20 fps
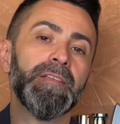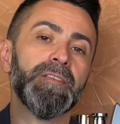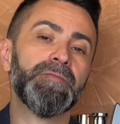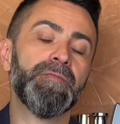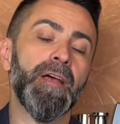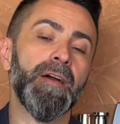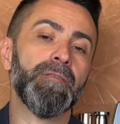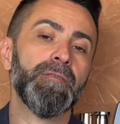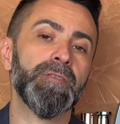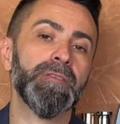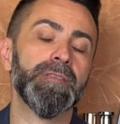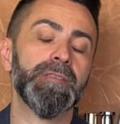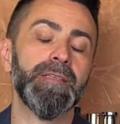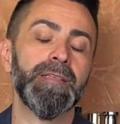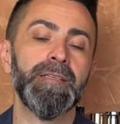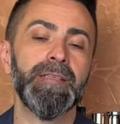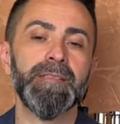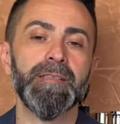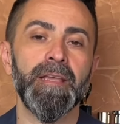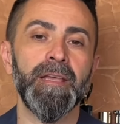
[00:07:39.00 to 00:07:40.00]
this fragrance
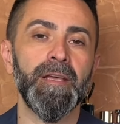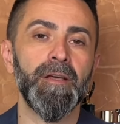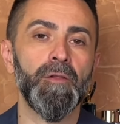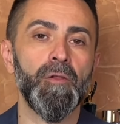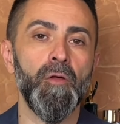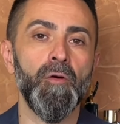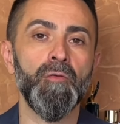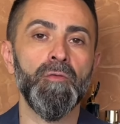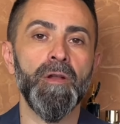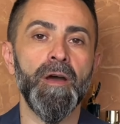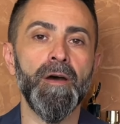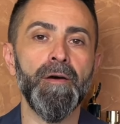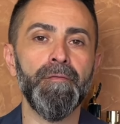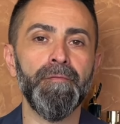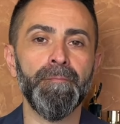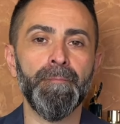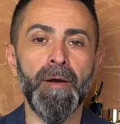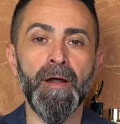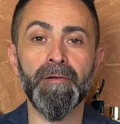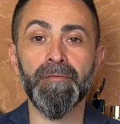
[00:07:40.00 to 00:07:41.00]
is a clone
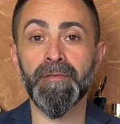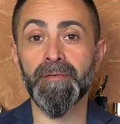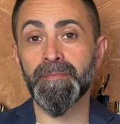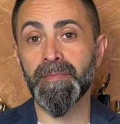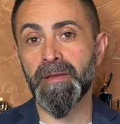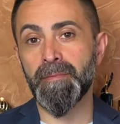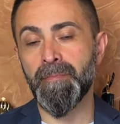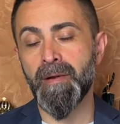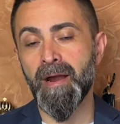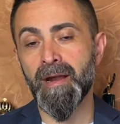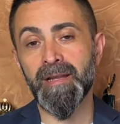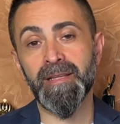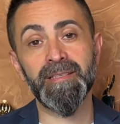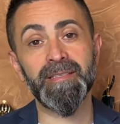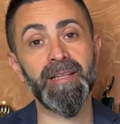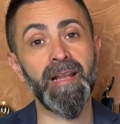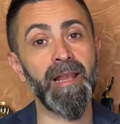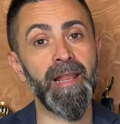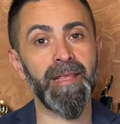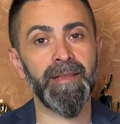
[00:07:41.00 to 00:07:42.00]
of Parfums de
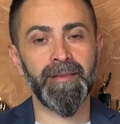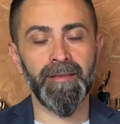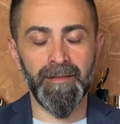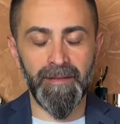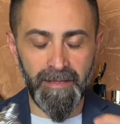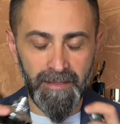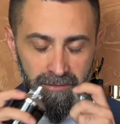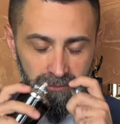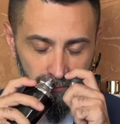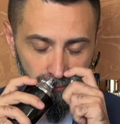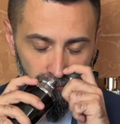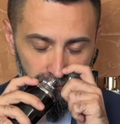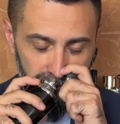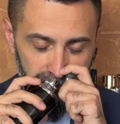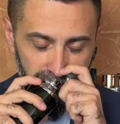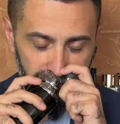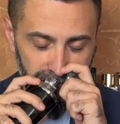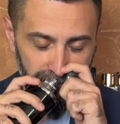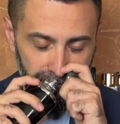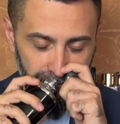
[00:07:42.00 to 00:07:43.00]
Marly's Layton
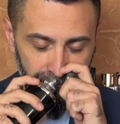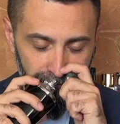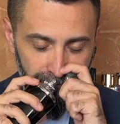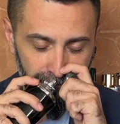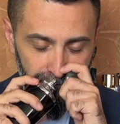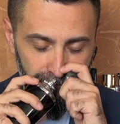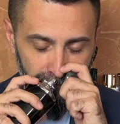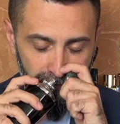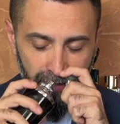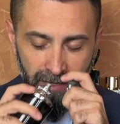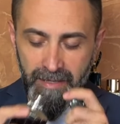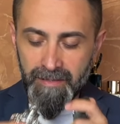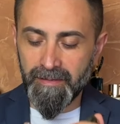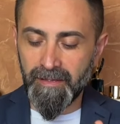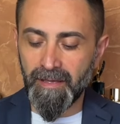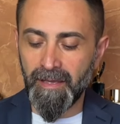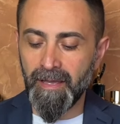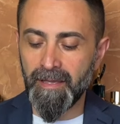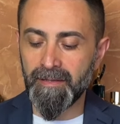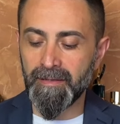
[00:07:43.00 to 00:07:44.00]
exclusive. And
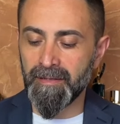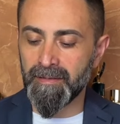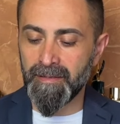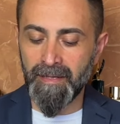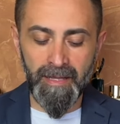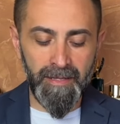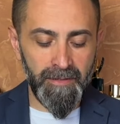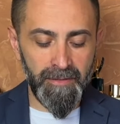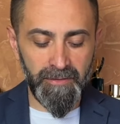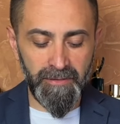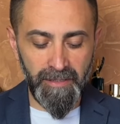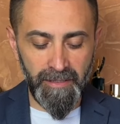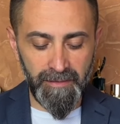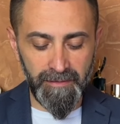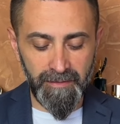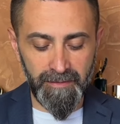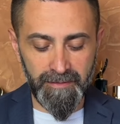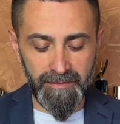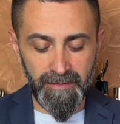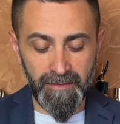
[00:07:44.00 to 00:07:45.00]
again, another thing
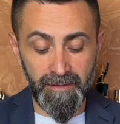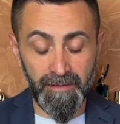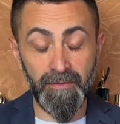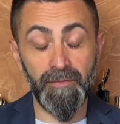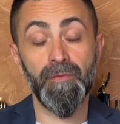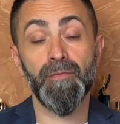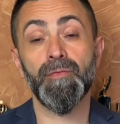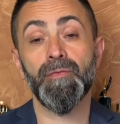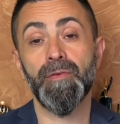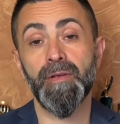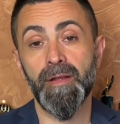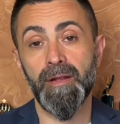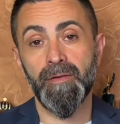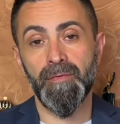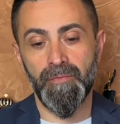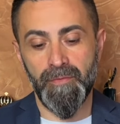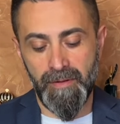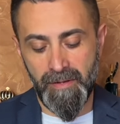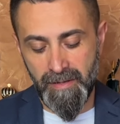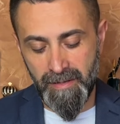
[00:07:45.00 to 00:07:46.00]
that's done really,
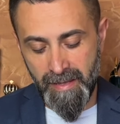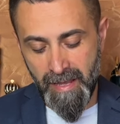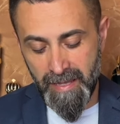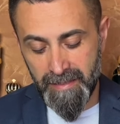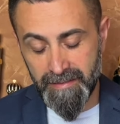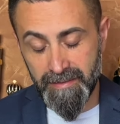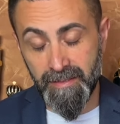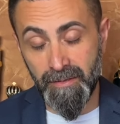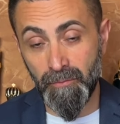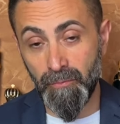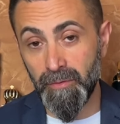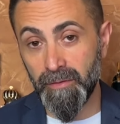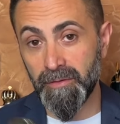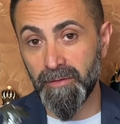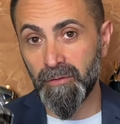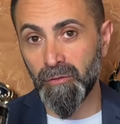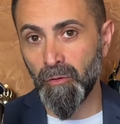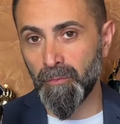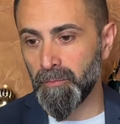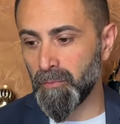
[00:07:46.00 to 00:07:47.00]
really nicely
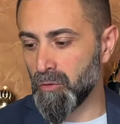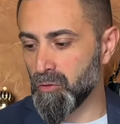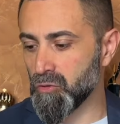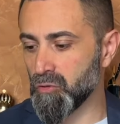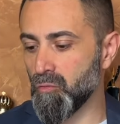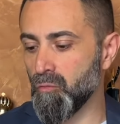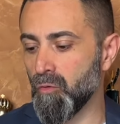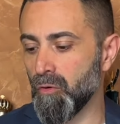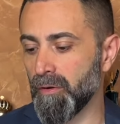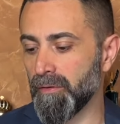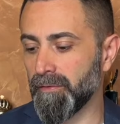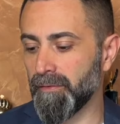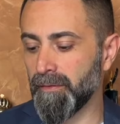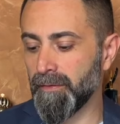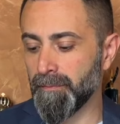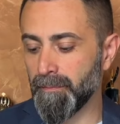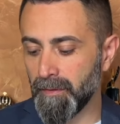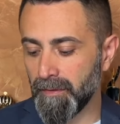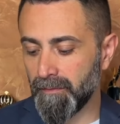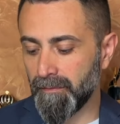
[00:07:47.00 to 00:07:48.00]
with top-notch
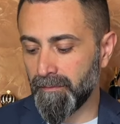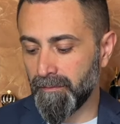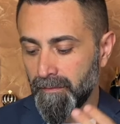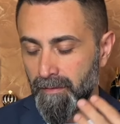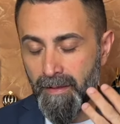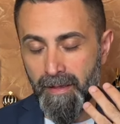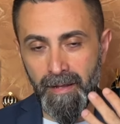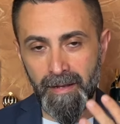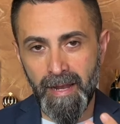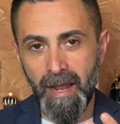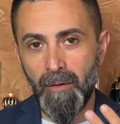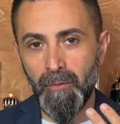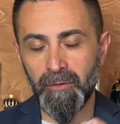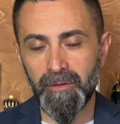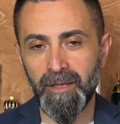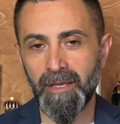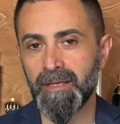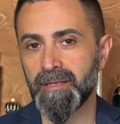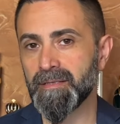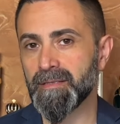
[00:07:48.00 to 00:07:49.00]
quality. But
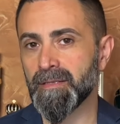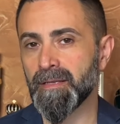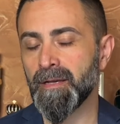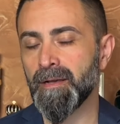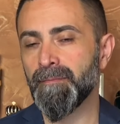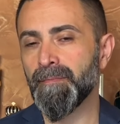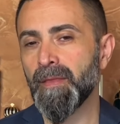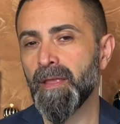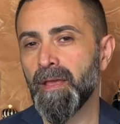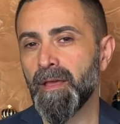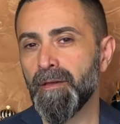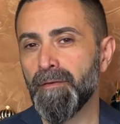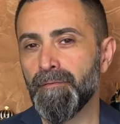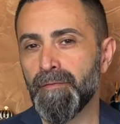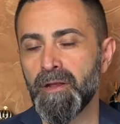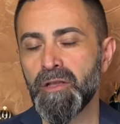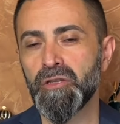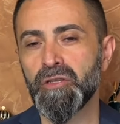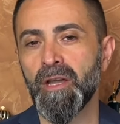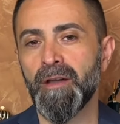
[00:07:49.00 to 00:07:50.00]
nowadays, uh,
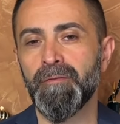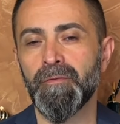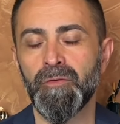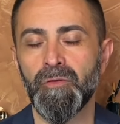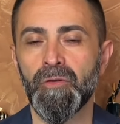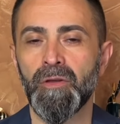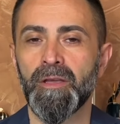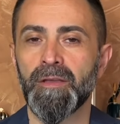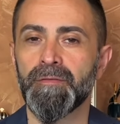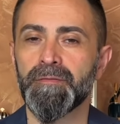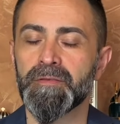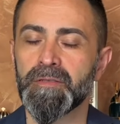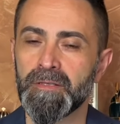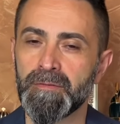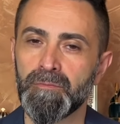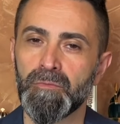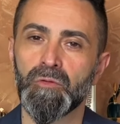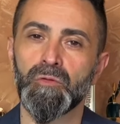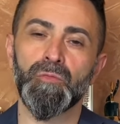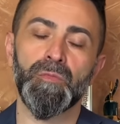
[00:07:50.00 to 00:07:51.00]
French Avenue have
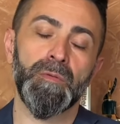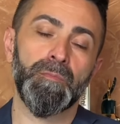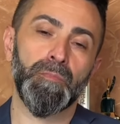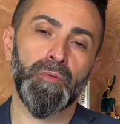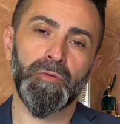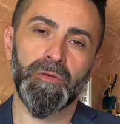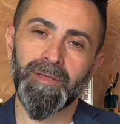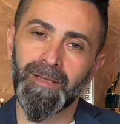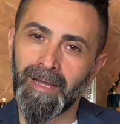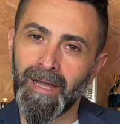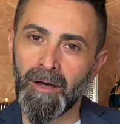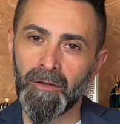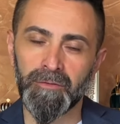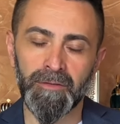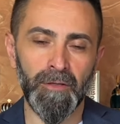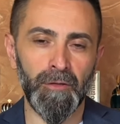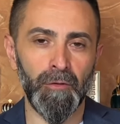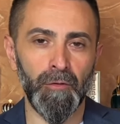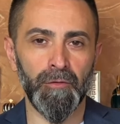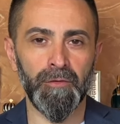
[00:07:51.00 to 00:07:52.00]
seemed to be putting out
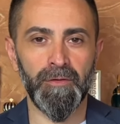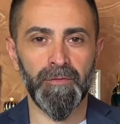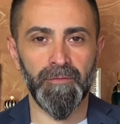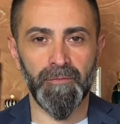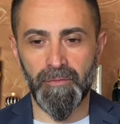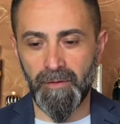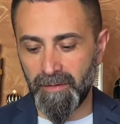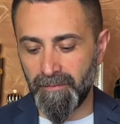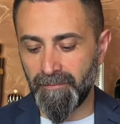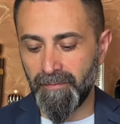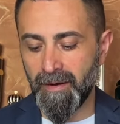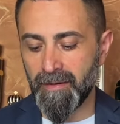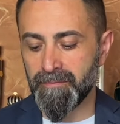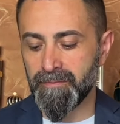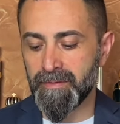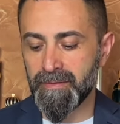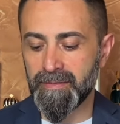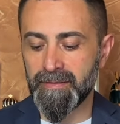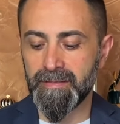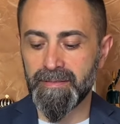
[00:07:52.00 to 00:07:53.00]
a lot of great
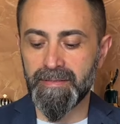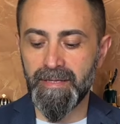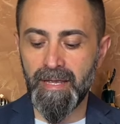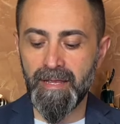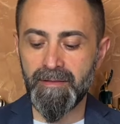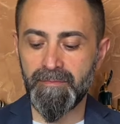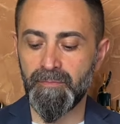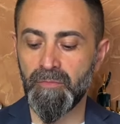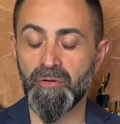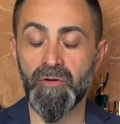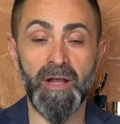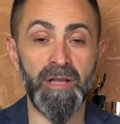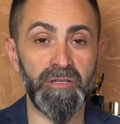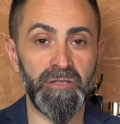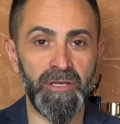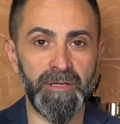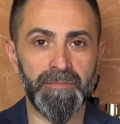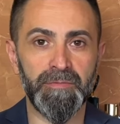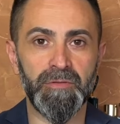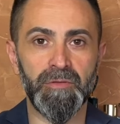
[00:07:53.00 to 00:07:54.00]
fragrances and
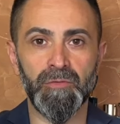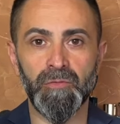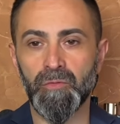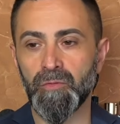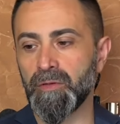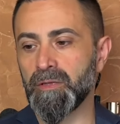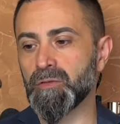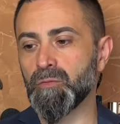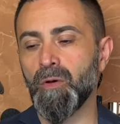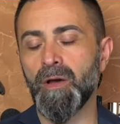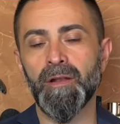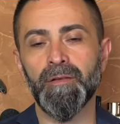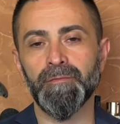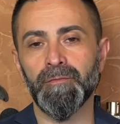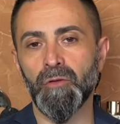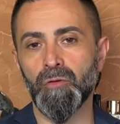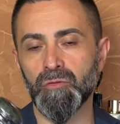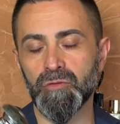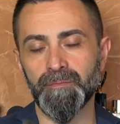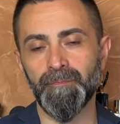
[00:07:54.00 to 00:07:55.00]
Miraj Absolute is one of
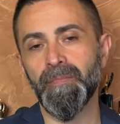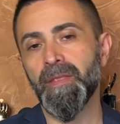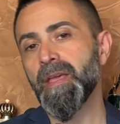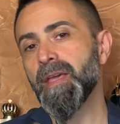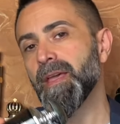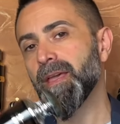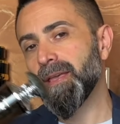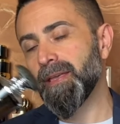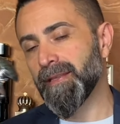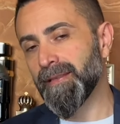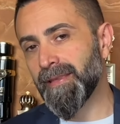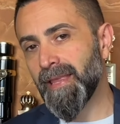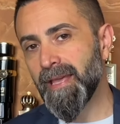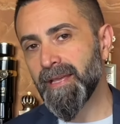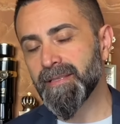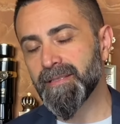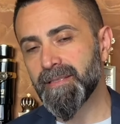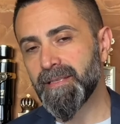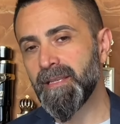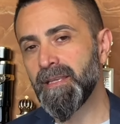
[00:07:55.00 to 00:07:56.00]
those. It
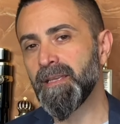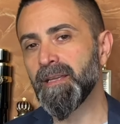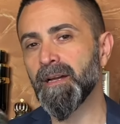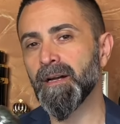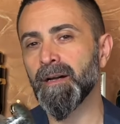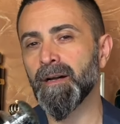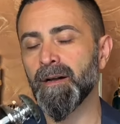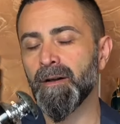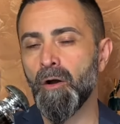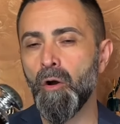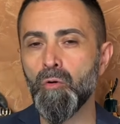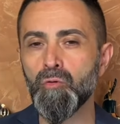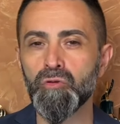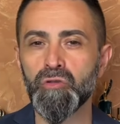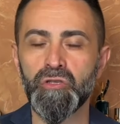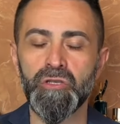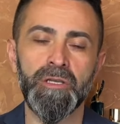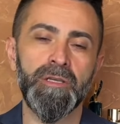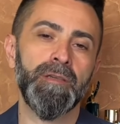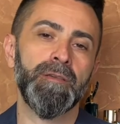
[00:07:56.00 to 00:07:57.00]
takes the uh,
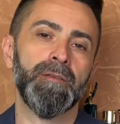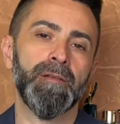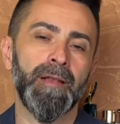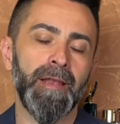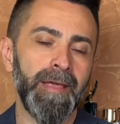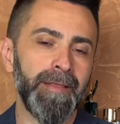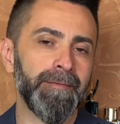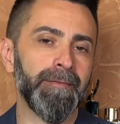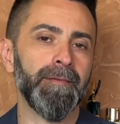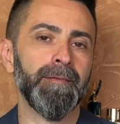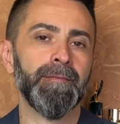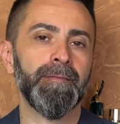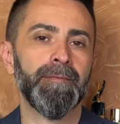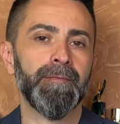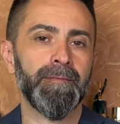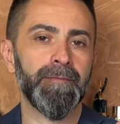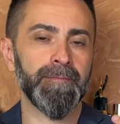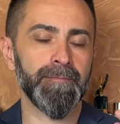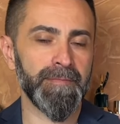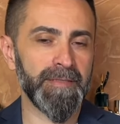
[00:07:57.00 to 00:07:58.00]
OG
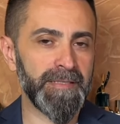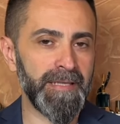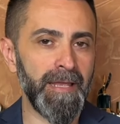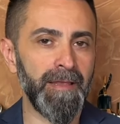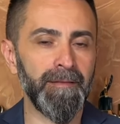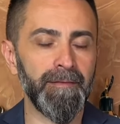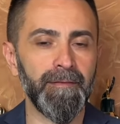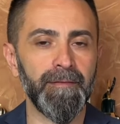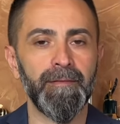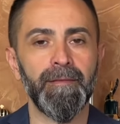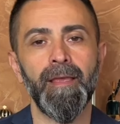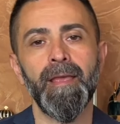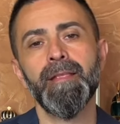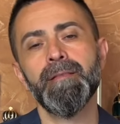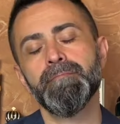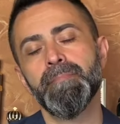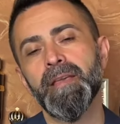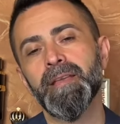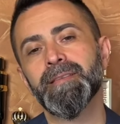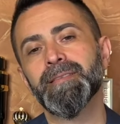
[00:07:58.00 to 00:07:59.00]
Layton scent
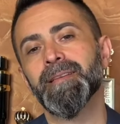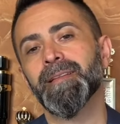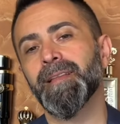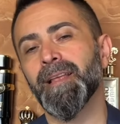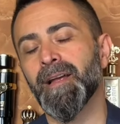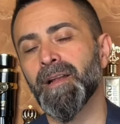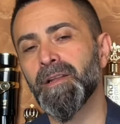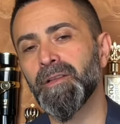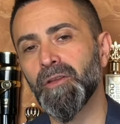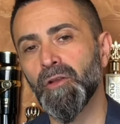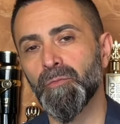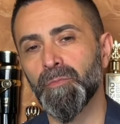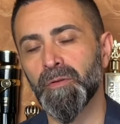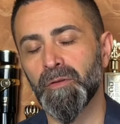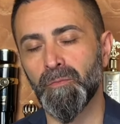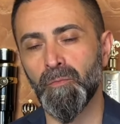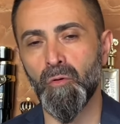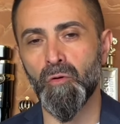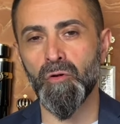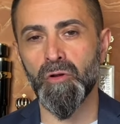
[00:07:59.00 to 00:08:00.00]
and makes it a little
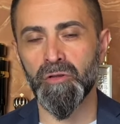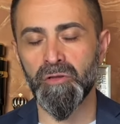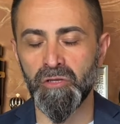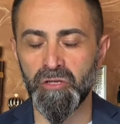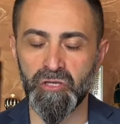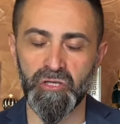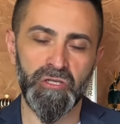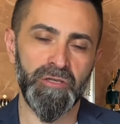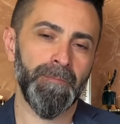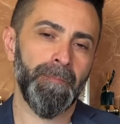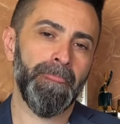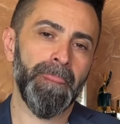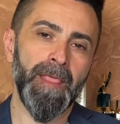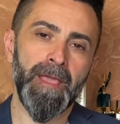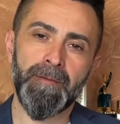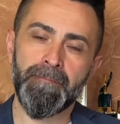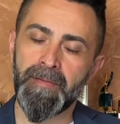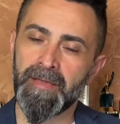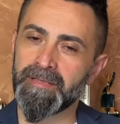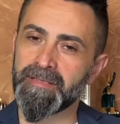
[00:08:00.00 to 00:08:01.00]
bit more niche
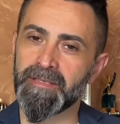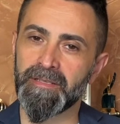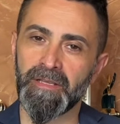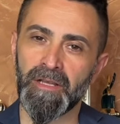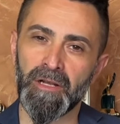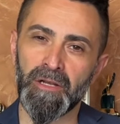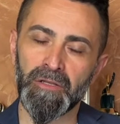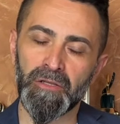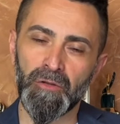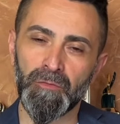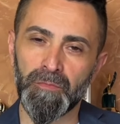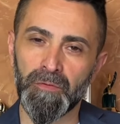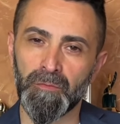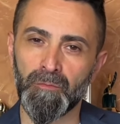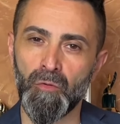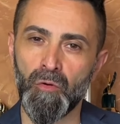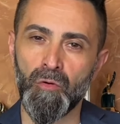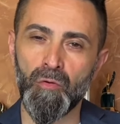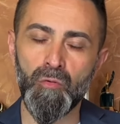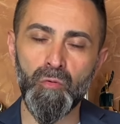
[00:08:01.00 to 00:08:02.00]
makes it a little bit
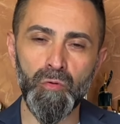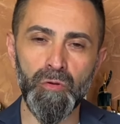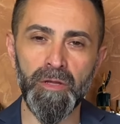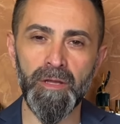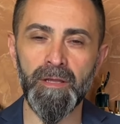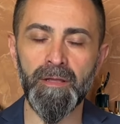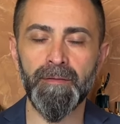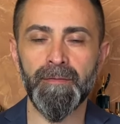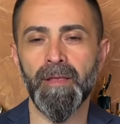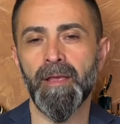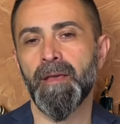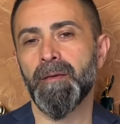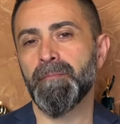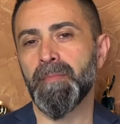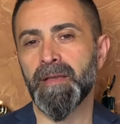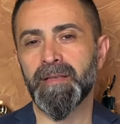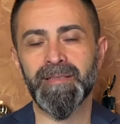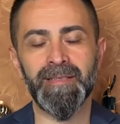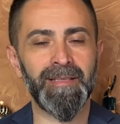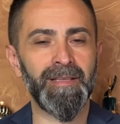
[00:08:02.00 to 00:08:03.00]
more woody
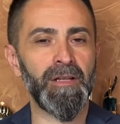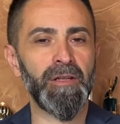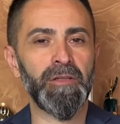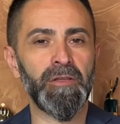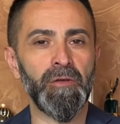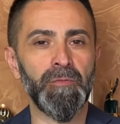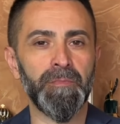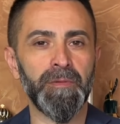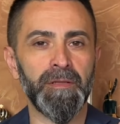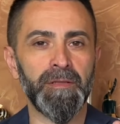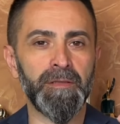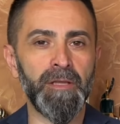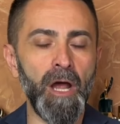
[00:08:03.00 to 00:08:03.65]
makes it a little bit